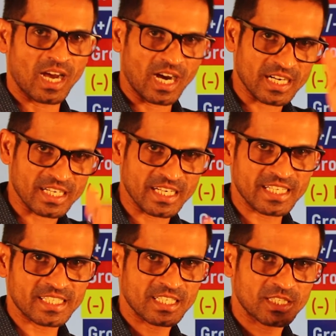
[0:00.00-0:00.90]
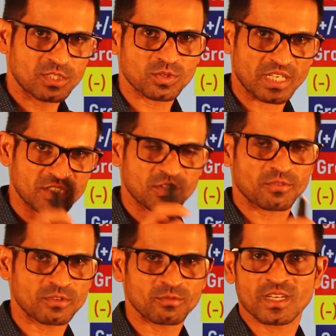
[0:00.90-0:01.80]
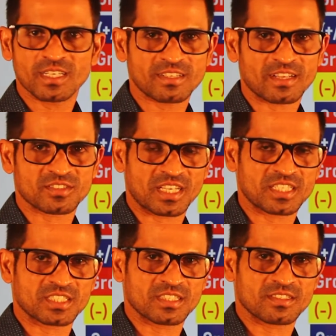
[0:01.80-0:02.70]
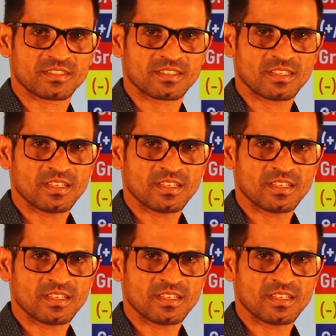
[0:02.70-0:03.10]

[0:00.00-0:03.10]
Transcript: are related to rest of the world transactions.